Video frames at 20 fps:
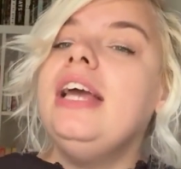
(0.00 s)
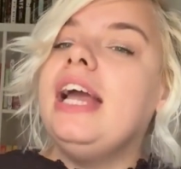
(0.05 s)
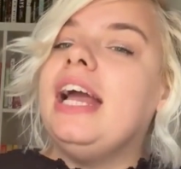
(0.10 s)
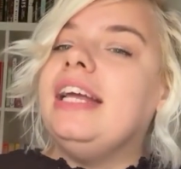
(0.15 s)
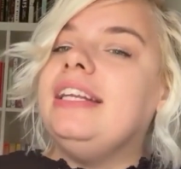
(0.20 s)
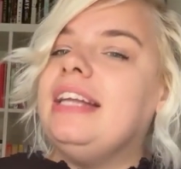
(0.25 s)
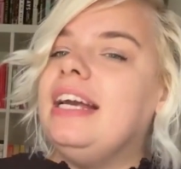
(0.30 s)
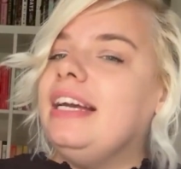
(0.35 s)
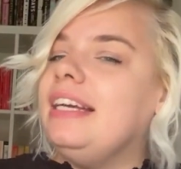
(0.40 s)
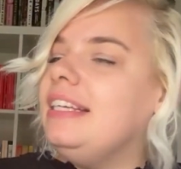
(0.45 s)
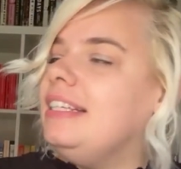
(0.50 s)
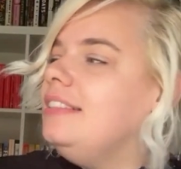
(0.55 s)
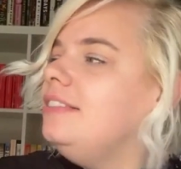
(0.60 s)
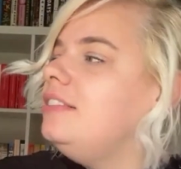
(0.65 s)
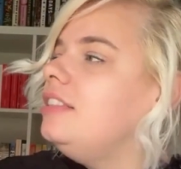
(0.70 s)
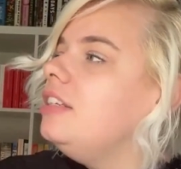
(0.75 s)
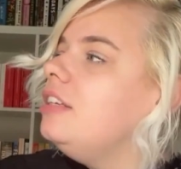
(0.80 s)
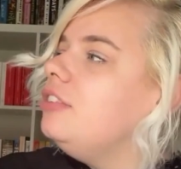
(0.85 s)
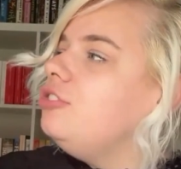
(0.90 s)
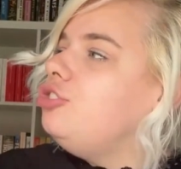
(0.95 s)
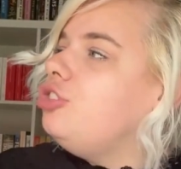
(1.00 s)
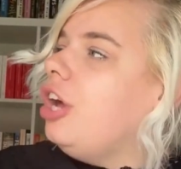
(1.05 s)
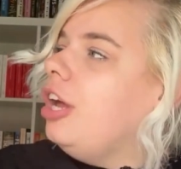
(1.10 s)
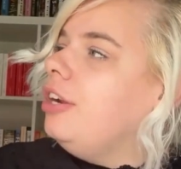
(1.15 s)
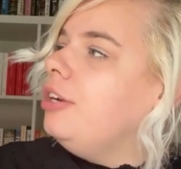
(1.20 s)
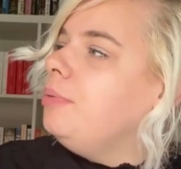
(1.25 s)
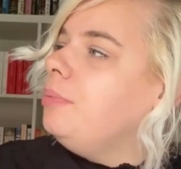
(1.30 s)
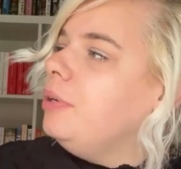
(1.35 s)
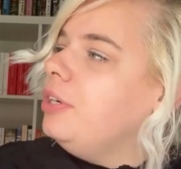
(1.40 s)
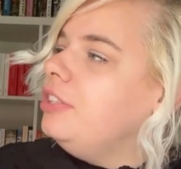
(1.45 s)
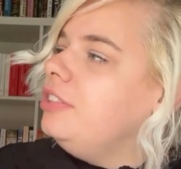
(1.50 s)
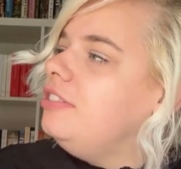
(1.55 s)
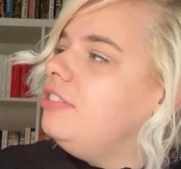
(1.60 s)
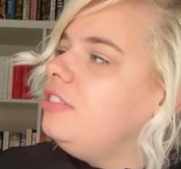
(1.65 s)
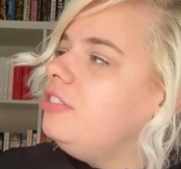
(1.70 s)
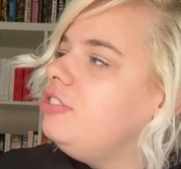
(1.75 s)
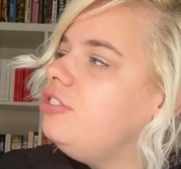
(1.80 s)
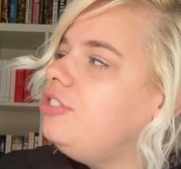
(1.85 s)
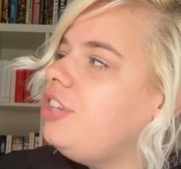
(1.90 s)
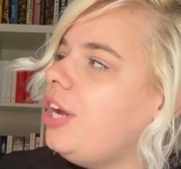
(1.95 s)
And that is Charlotte Wood's
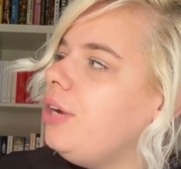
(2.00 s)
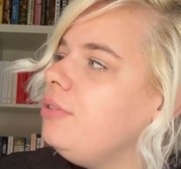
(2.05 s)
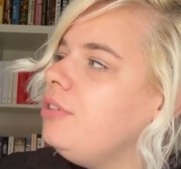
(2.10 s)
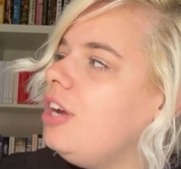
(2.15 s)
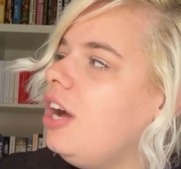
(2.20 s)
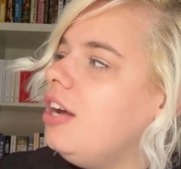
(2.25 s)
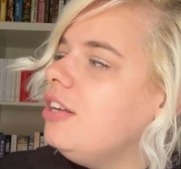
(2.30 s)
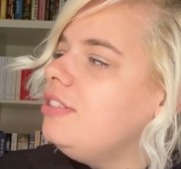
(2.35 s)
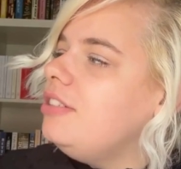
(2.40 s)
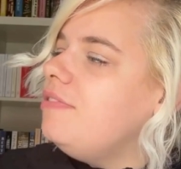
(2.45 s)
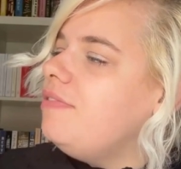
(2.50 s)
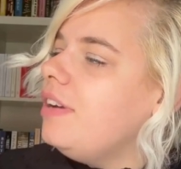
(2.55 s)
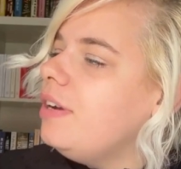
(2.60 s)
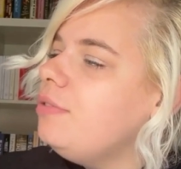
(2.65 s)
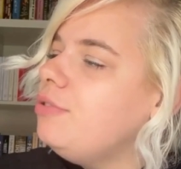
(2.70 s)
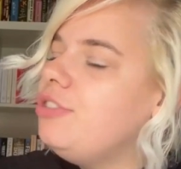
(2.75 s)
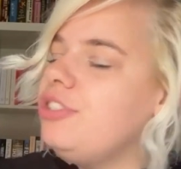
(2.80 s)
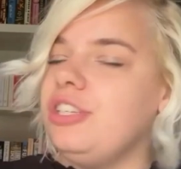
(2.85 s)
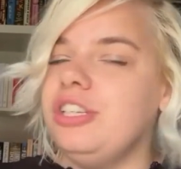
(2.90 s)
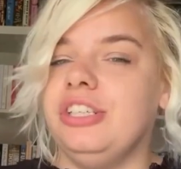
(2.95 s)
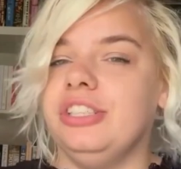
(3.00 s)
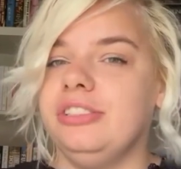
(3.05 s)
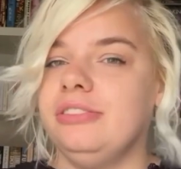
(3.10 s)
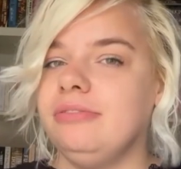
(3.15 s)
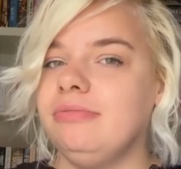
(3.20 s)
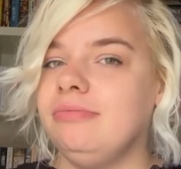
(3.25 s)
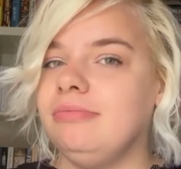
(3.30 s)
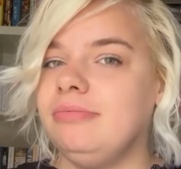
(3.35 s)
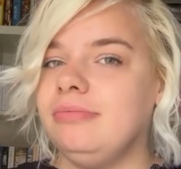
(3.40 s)
Stoneyard Devotional.